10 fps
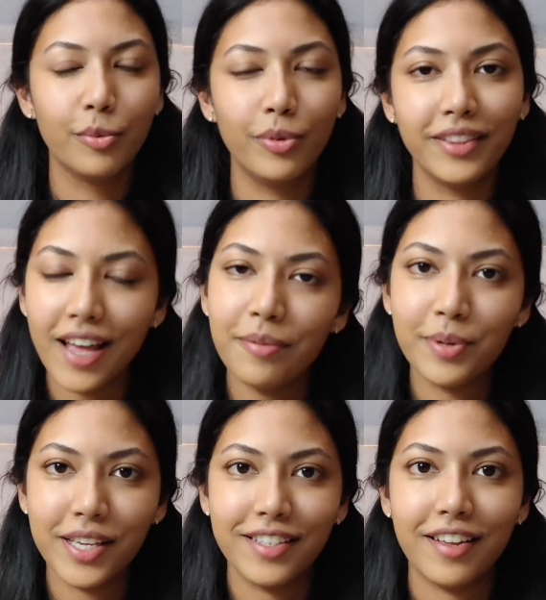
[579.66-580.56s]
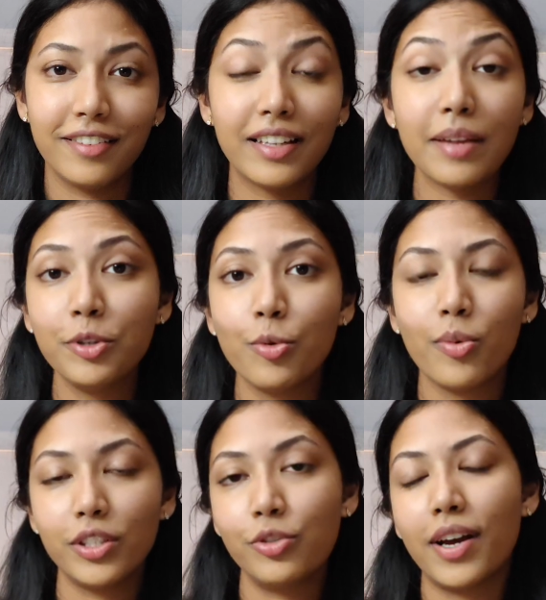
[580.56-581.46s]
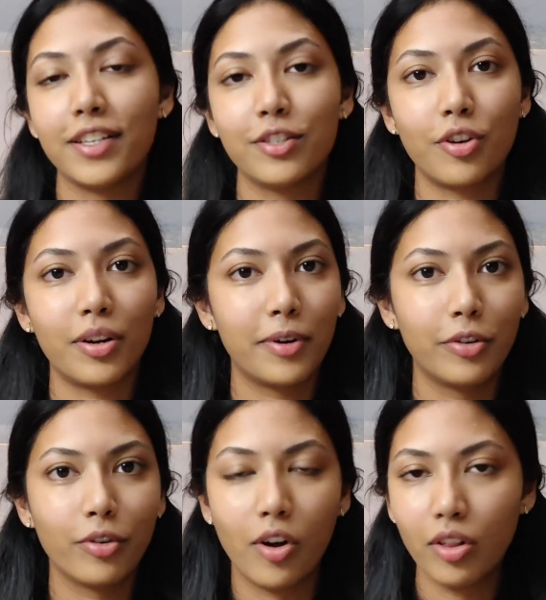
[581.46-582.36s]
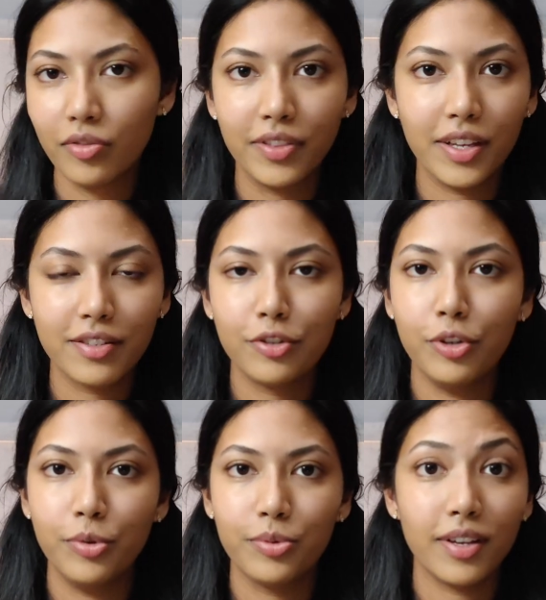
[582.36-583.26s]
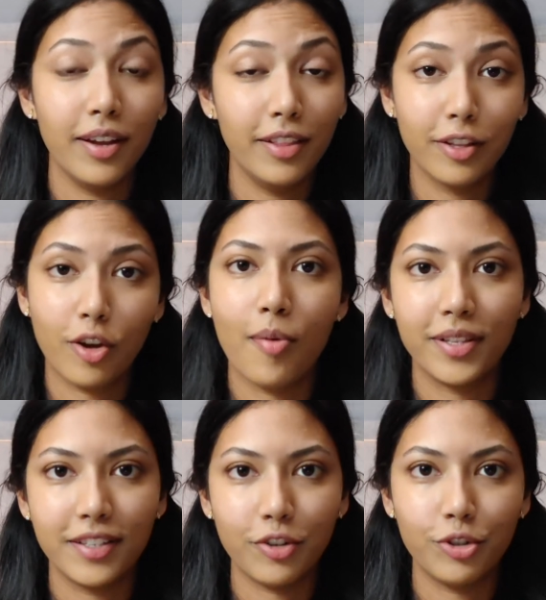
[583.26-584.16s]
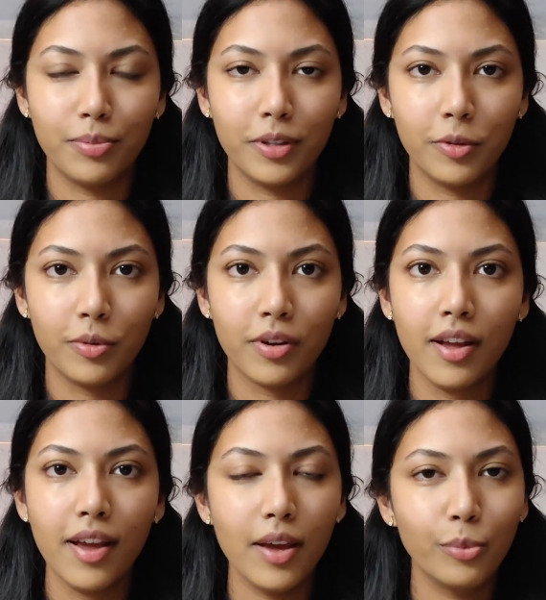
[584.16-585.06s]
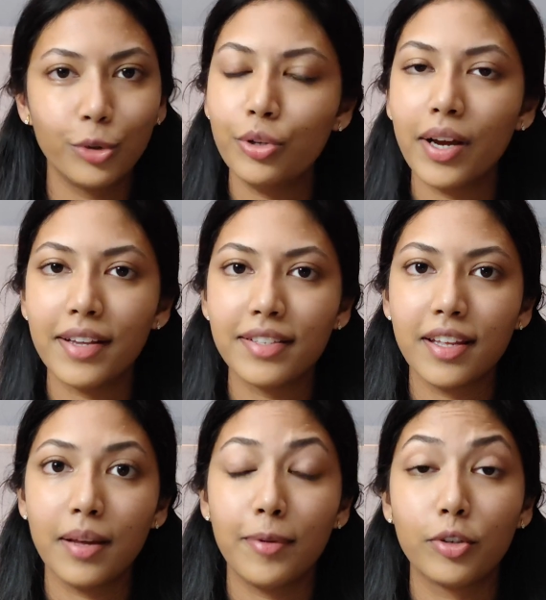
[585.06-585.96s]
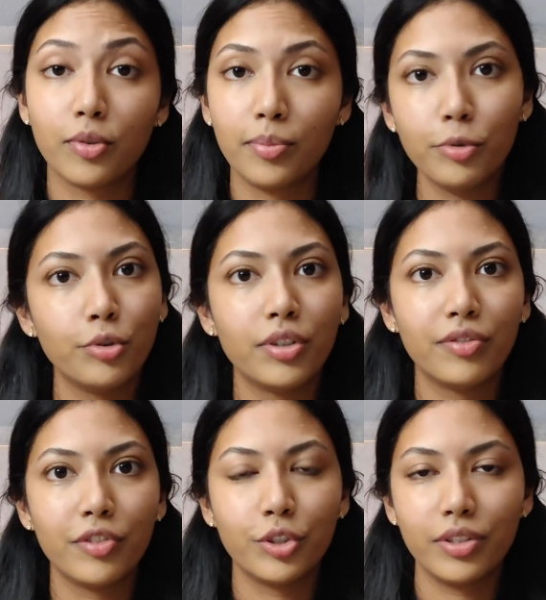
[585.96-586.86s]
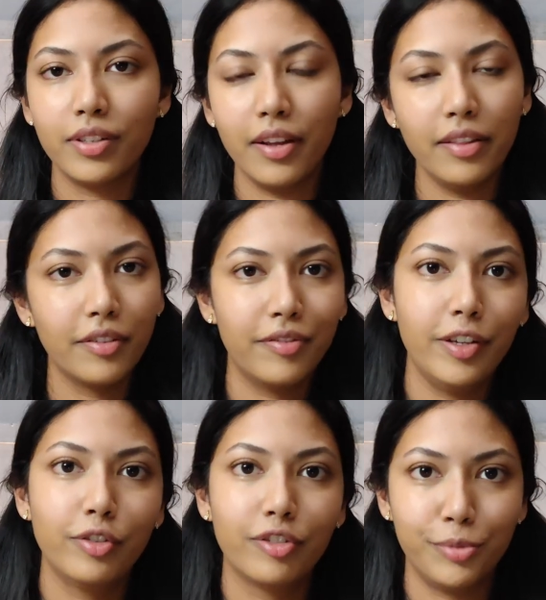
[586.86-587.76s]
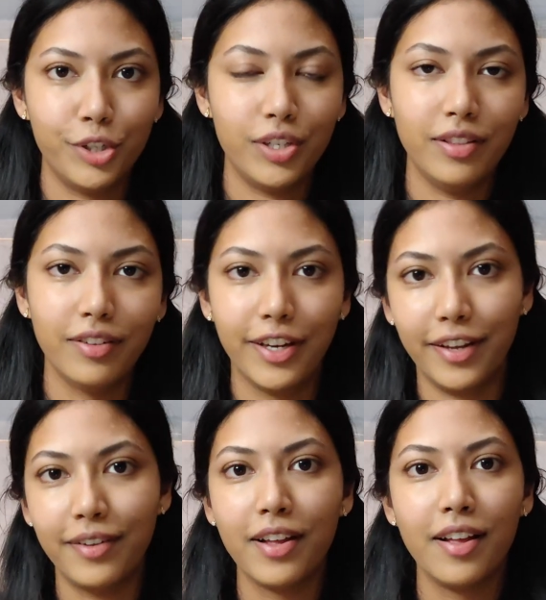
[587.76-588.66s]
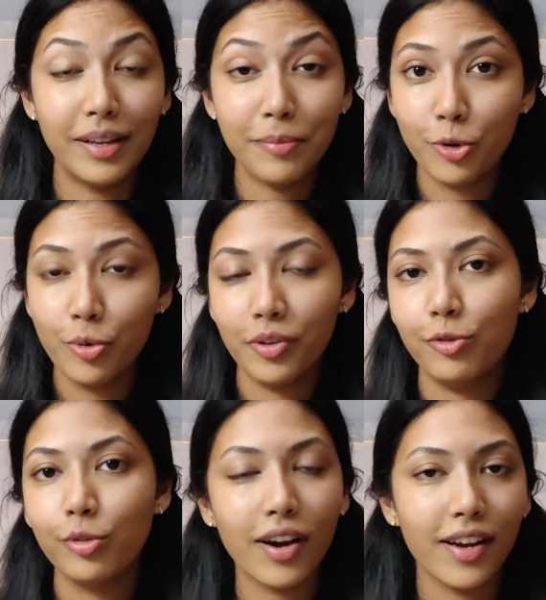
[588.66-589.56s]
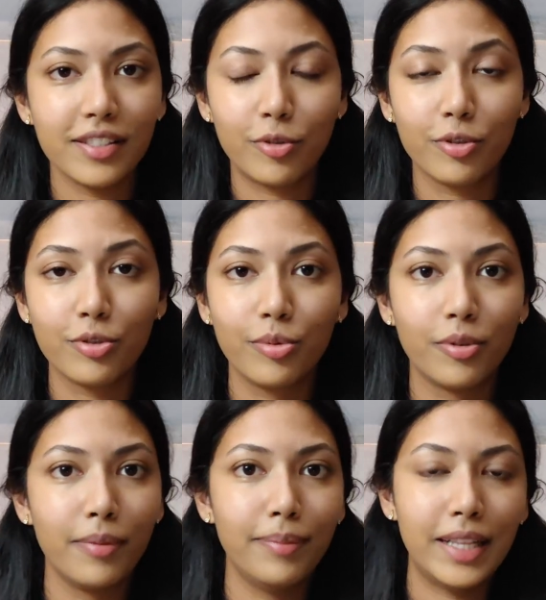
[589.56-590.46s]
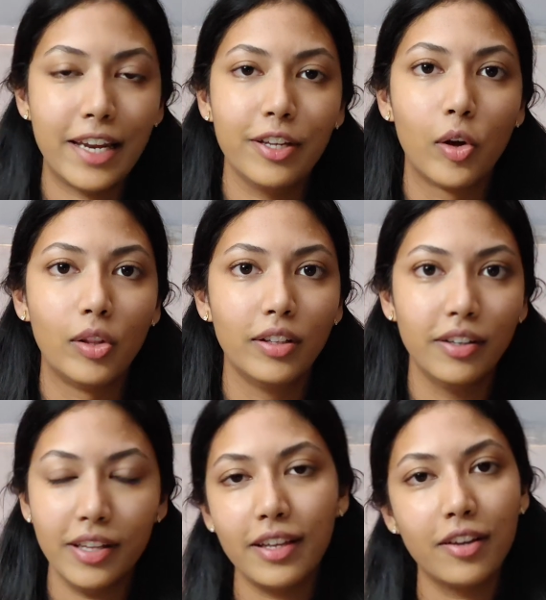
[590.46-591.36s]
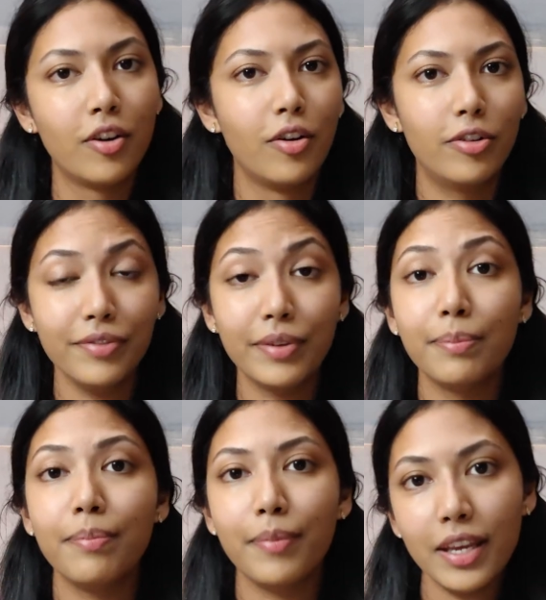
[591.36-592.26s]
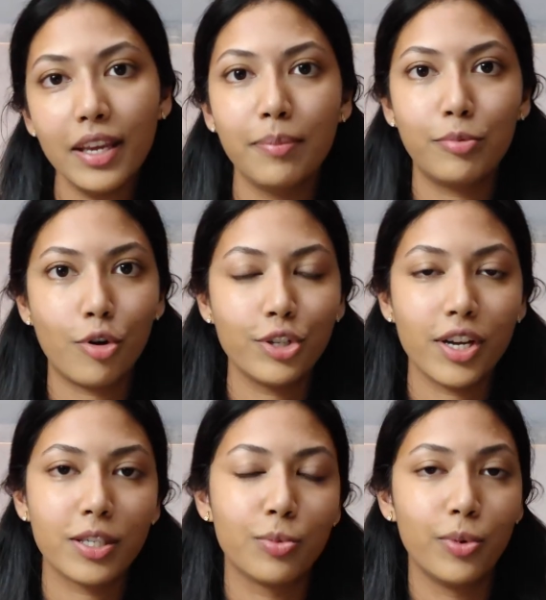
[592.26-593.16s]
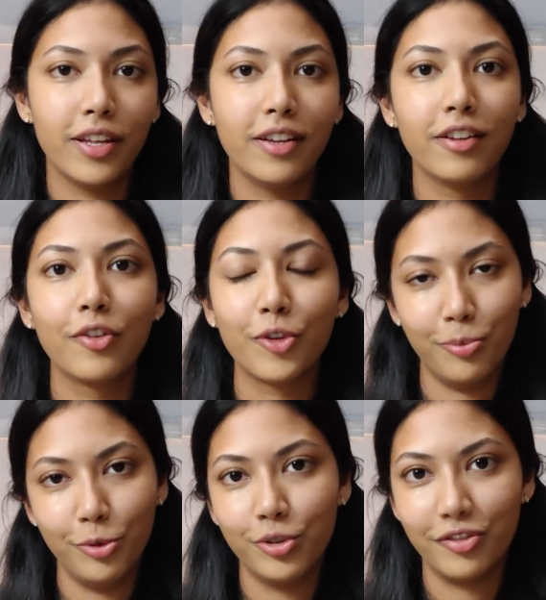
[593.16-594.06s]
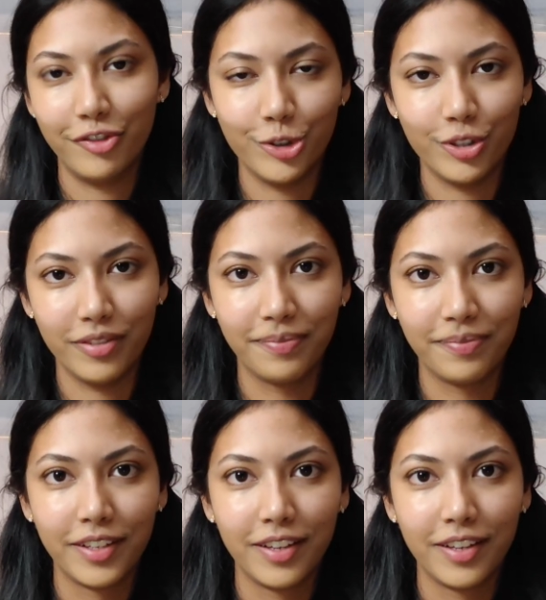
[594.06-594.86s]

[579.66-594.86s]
With that being said, let me know what you guys thought about all of this news in the comment section below. And what do you guys think about computer vision in the field of machine learning? Let me know if you guys are also planning on learning or even making projects within computer vision.